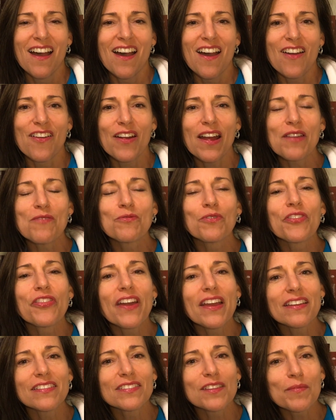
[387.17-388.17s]
All right, well,
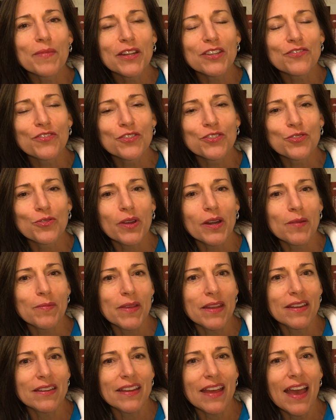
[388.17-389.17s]
thanks so much for joining
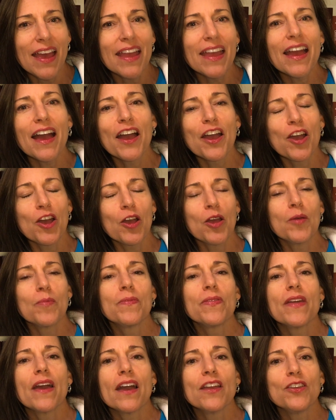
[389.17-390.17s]
me today. I
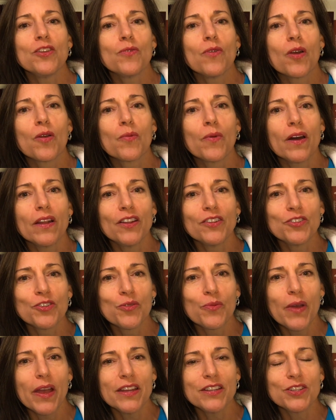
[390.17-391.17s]
hope that you are well on
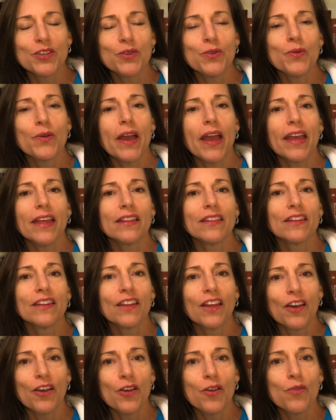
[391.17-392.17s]
your way to a
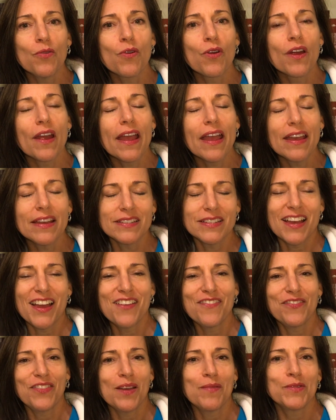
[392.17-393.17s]
low or
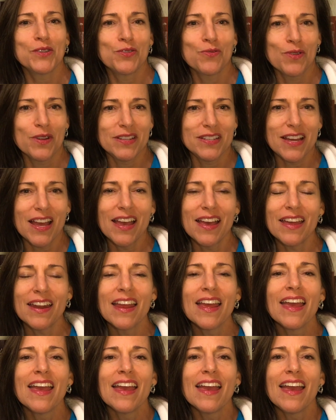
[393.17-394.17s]
anti-inflammatory diet,
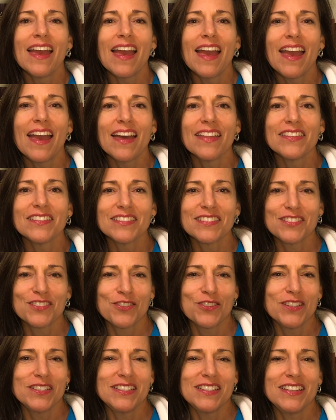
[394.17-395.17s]
and this is
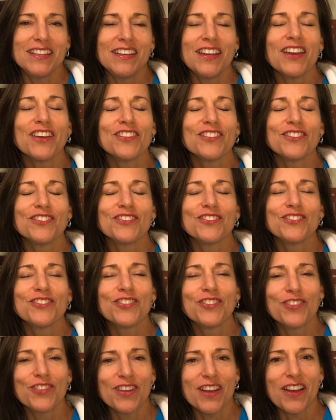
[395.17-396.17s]
Christy,
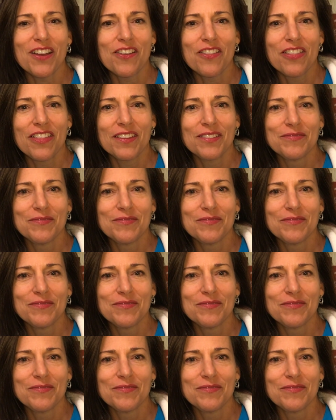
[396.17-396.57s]
to your health.